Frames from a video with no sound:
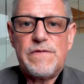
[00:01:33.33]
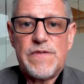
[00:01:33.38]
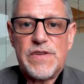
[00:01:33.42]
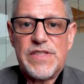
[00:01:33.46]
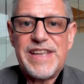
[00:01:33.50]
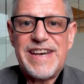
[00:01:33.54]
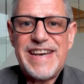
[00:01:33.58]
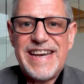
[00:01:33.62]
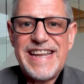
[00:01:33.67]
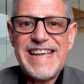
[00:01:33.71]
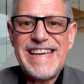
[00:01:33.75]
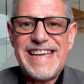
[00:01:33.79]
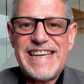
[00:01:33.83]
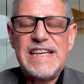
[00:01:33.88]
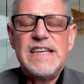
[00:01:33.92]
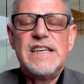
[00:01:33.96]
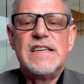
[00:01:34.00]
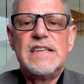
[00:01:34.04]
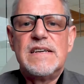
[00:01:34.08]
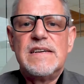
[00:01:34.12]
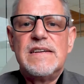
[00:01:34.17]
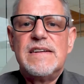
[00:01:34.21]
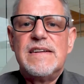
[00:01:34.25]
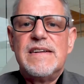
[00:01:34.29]
for the
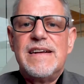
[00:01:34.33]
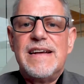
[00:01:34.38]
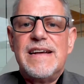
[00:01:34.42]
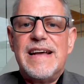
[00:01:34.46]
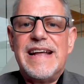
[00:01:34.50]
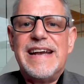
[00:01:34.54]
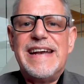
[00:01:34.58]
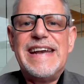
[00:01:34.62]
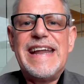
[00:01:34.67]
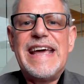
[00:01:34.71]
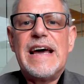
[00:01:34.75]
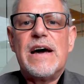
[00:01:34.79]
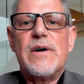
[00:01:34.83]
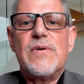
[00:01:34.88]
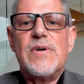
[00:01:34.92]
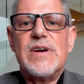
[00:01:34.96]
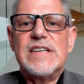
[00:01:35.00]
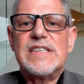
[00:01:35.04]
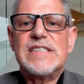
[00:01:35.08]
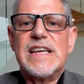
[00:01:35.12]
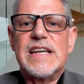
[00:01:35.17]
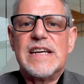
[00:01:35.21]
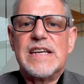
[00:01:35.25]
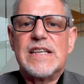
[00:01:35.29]
need. And now
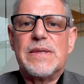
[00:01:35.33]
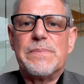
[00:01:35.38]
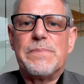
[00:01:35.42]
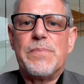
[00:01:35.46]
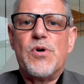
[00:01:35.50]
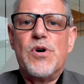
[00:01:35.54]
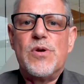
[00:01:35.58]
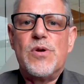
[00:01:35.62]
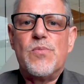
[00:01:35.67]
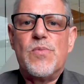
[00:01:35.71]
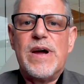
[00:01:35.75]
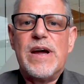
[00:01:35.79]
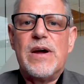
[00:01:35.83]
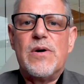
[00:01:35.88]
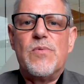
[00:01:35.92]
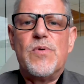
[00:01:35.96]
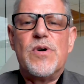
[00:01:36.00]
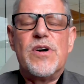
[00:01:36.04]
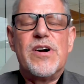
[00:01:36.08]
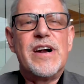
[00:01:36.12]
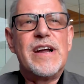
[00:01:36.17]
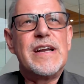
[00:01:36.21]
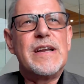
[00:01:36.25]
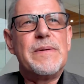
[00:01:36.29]
it's at the point where
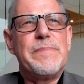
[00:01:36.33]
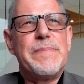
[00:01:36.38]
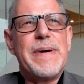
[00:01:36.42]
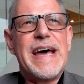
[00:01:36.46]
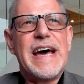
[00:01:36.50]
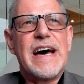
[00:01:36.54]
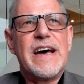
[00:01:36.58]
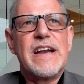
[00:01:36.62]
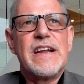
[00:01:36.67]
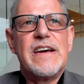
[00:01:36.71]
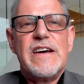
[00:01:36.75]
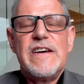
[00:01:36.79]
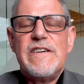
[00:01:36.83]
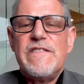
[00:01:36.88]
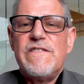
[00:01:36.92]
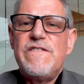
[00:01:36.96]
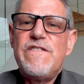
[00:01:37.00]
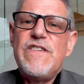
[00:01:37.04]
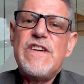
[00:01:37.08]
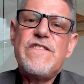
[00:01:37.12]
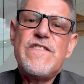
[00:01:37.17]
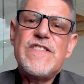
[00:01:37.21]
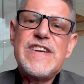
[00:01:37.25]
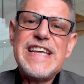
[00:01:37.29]
we're at about
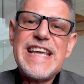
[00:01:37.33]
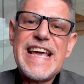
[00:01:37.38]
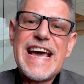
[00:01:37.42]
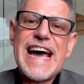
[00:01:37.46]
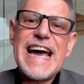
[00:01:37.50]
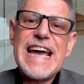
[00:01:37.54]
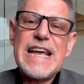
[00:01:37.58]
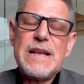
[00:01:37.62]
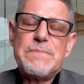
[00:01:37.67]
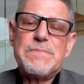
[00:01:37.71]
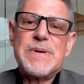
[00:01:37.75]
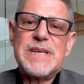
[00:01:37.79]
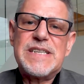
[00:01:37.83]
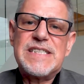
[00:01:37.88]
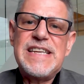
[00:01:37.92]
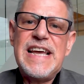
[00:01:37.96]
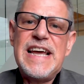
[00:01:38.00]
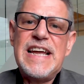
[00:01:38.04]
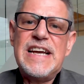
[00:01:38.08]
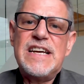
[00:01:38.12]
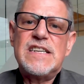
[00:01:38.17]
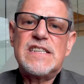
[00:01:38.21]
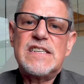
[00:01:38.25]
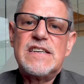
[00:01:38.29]

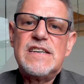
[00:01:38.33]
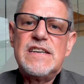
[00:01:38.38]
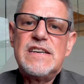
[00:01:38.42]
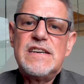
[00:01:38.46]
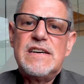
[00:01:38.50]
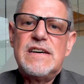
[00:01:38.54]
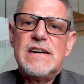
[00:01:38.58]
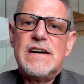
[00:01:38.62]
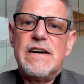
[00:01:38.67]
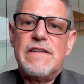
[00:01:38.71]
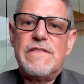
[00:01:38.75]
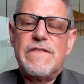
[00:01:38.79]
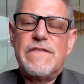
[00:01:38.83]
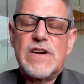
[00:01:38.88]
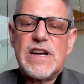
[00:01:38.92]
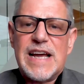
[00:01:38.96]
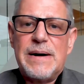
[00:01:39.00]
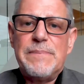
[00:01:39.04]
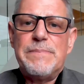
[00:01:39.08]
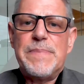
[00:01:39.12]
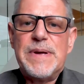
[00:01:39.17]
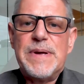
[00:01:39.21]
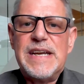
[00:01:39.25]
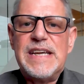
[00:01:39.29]
58% of
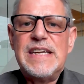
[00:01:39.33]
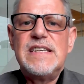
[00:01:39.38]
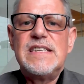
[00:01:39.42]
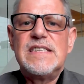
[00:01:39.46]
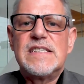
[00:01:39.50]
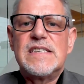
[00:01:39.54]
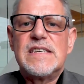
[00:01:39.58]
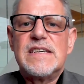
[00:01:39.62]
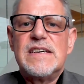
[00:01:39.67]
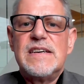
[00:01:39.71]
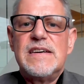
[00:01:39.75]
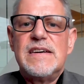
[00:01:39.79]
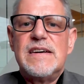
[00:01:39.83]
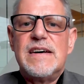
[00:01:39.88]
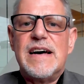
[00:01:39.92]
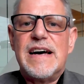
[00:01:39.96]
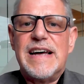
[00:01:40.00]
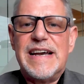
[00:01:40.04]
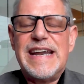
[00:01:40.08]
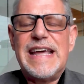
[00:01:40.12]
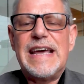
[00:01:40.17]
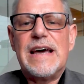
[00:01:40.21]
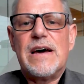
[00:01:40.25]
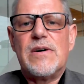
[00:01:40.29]
companies
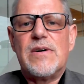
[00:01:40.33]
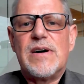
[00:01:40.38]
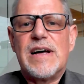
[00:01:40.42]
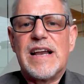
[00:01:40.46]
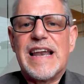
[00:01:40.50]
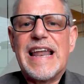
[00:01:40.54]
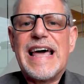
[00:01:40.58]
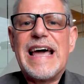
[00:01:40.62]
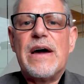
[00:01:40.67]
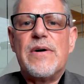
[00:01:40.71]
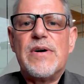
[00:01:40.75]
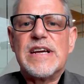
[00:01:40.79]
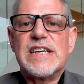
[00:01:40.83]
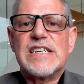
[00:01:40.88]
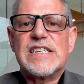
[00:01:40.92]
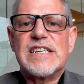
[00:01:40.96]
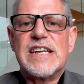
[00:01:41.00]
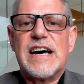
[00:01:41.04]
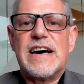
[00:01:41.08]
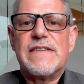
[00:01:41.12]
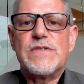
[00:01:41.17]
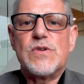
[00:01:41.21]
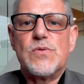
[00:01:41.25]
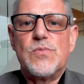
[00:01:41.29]
are now allowing
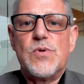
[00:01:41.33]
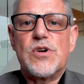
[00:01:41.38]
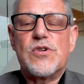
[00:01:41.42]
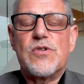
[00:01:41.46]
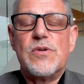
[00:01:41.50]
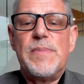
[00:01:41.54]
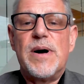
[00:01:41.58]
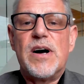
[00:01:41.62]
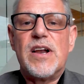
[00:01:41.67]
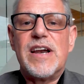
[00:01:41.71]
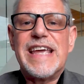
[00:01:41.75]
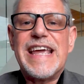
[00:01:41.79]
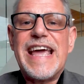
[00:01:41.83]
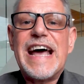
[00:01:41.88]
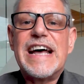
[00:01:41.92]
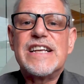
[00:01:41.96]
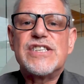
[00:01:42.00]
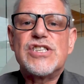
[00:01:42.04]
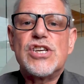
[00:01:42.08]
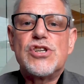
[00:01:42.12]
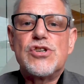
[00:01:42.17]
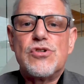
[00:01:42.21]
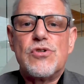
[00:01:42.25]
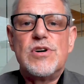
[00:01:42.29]
staff to work remotely
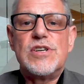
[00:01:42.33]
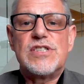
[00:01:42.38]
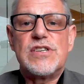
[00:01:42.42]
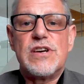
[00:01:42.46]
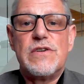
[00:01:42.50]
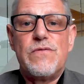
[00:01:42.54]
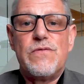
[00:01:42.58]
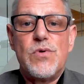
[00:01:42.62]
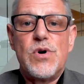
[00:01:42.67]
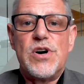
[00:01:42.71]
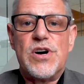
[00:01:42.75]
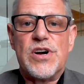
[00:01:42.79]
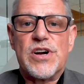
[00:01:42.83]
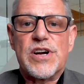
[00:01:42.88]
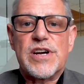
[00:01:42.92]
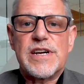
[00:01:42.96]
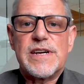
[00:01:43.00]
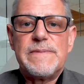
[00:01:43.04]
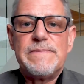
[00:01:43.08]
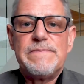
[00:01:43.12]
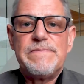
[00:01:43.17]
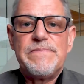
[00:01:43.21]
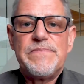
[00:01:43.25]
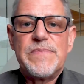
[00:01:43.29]
as a choice of
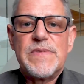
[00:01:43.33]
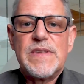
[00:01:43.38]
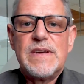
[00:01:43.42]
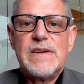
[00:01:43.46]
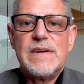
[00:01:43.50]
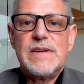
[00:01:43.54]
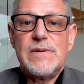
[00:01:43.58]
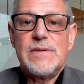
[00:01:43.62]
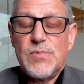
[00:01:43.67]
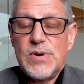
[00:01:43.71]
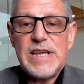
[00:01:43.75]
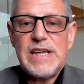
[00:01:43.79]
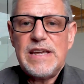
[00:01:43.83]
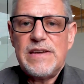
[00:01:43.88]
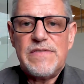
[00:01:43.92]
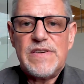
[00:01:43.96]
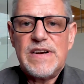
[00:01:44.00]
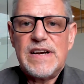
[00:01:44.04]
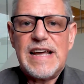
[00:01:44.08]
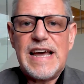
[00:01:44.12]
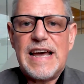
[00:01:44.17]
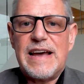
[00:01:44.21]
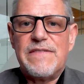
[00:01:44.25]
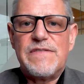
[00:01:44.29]
work. We
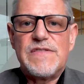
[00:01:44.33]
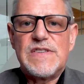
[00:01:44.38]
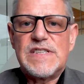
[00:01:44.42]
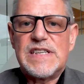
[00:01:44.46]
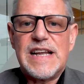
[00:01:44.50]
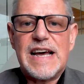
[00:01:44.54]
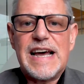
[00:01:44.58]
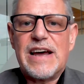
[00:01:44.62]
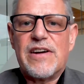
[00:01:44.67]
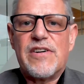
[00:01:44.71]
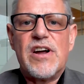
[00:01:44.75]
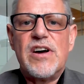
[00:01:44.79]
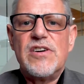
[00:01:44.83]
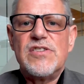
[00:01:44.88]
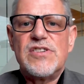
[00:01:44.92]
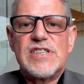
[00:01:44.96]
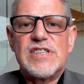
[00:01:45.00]
even have our own